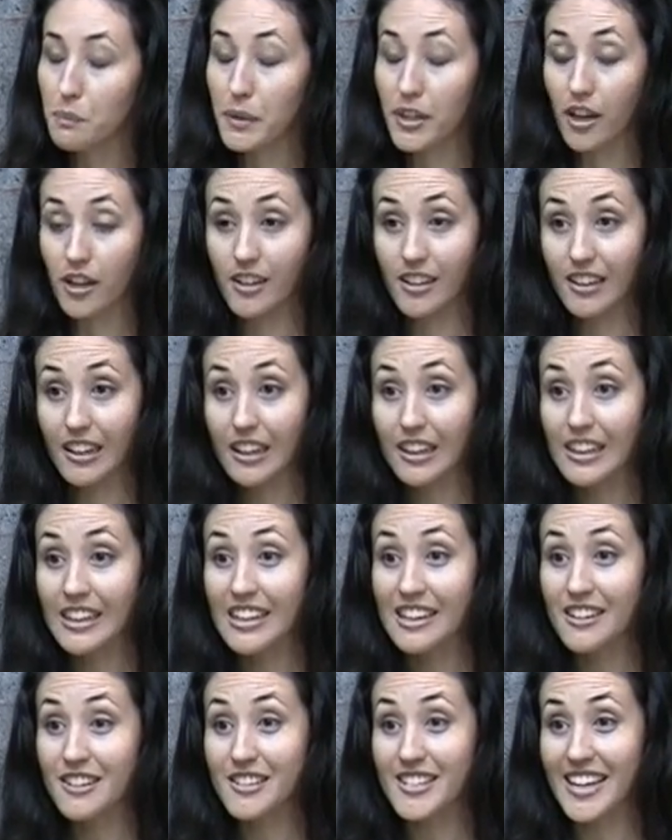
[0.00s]
But on a
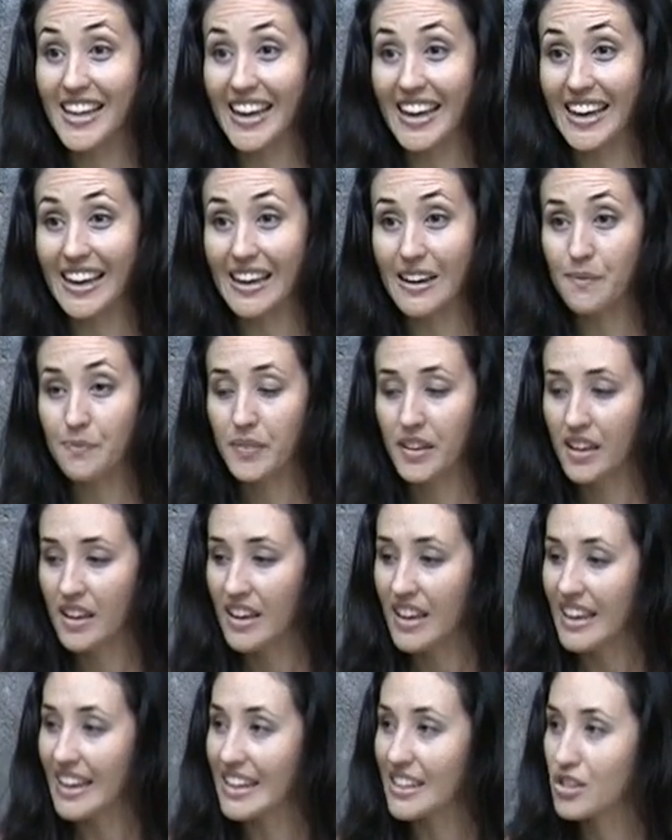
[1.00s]
clear day,
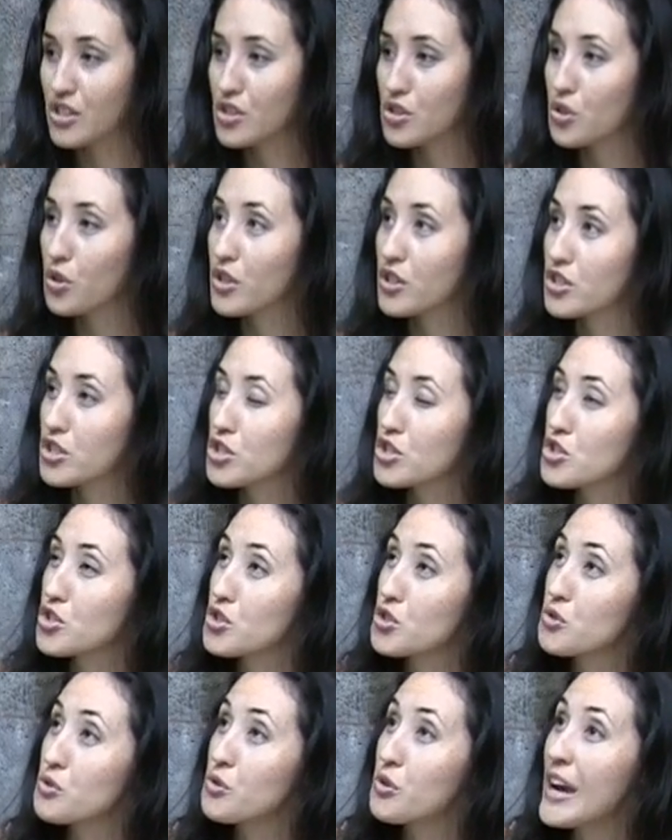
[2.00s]
it soars
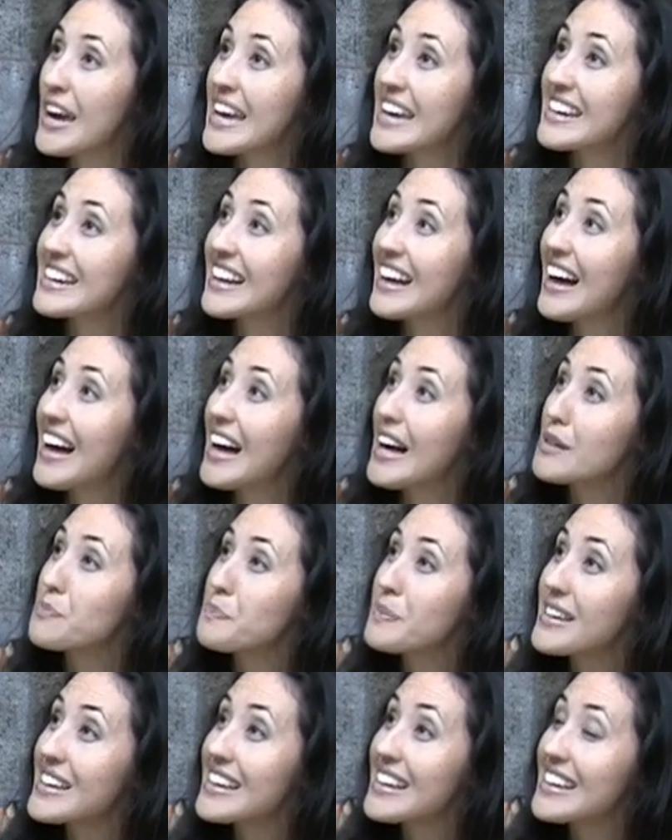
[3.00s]
straight
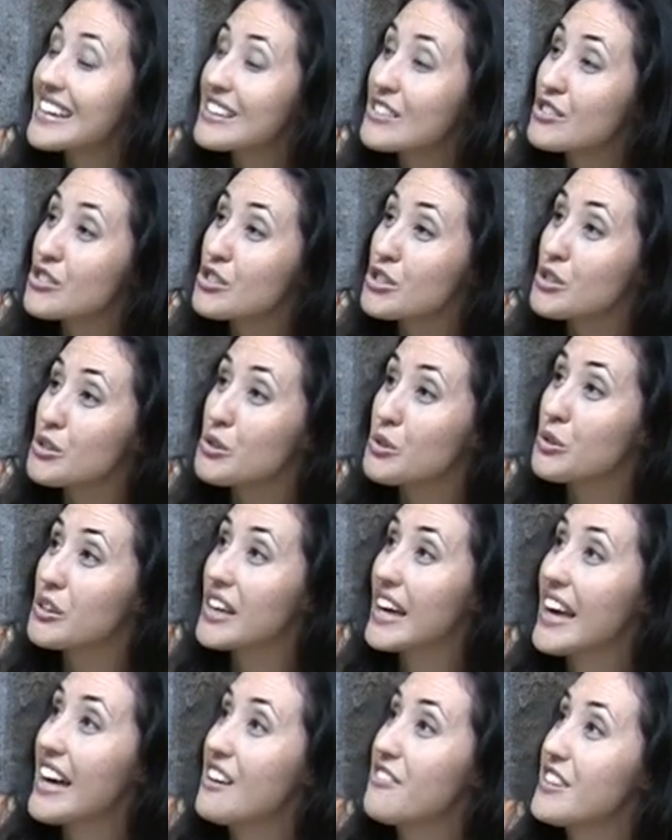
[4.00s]
up into
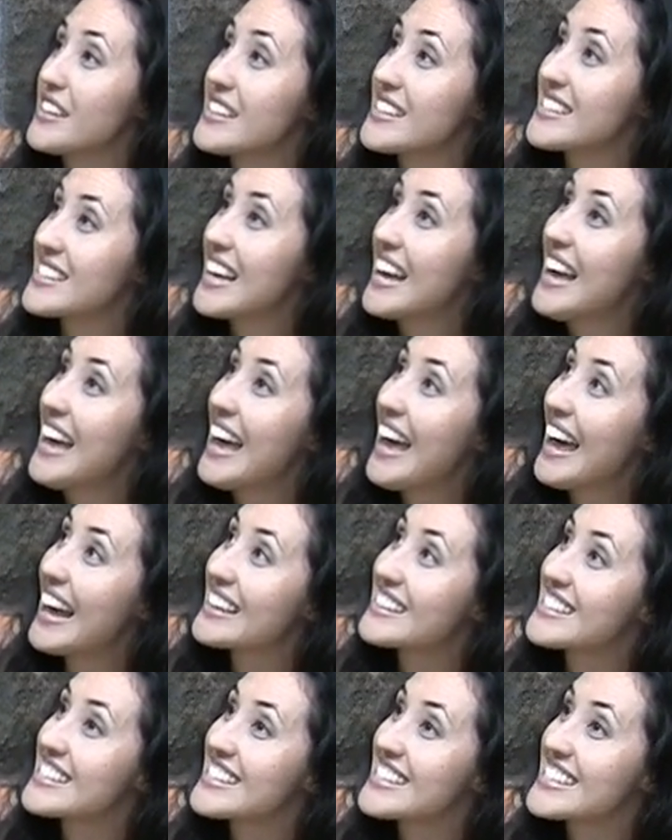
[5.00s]
the heavens
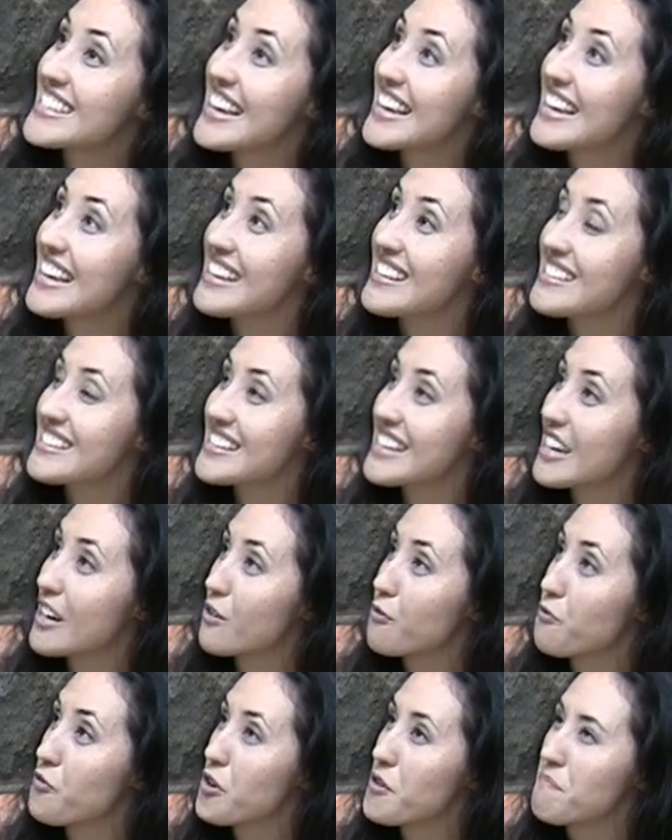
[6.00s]
and stays there
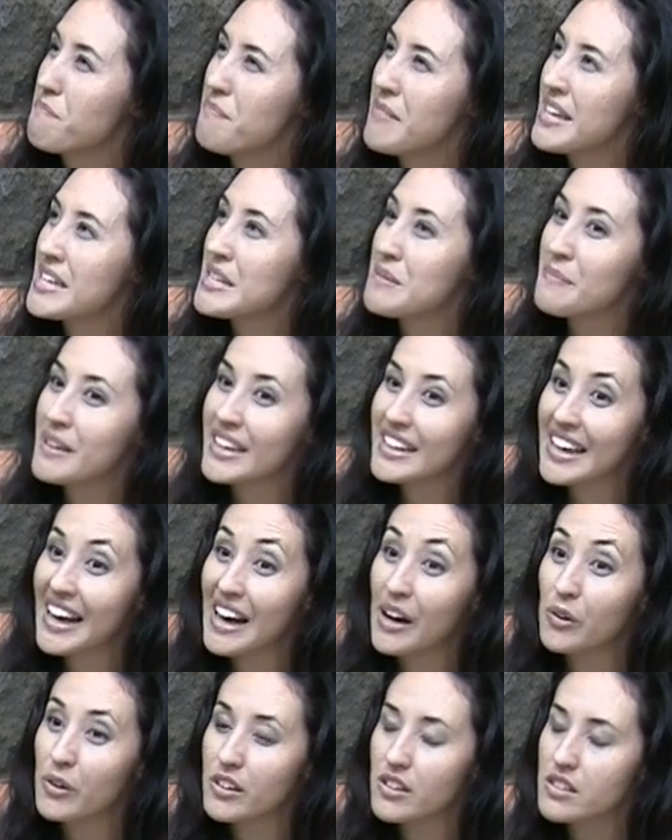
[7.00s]
for many, many
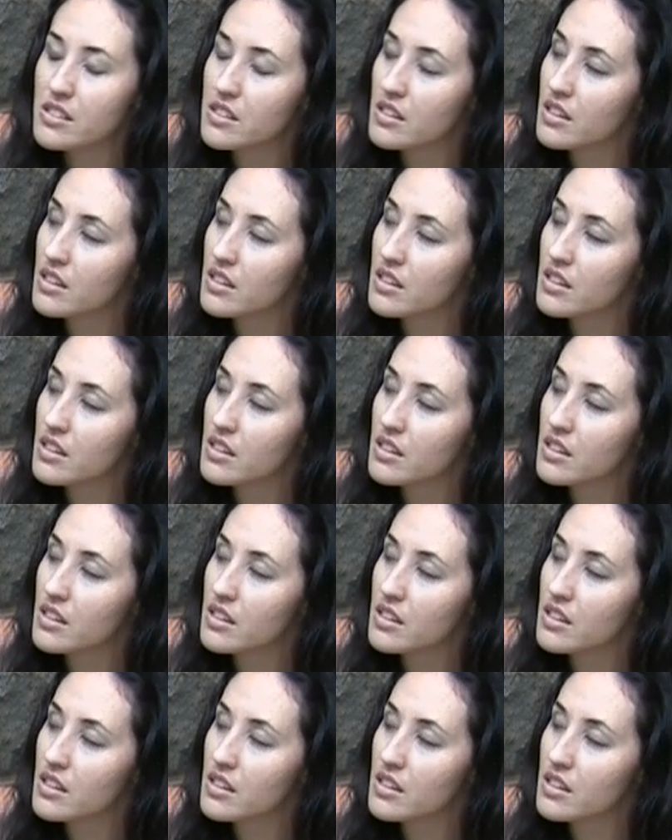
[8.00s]
hours.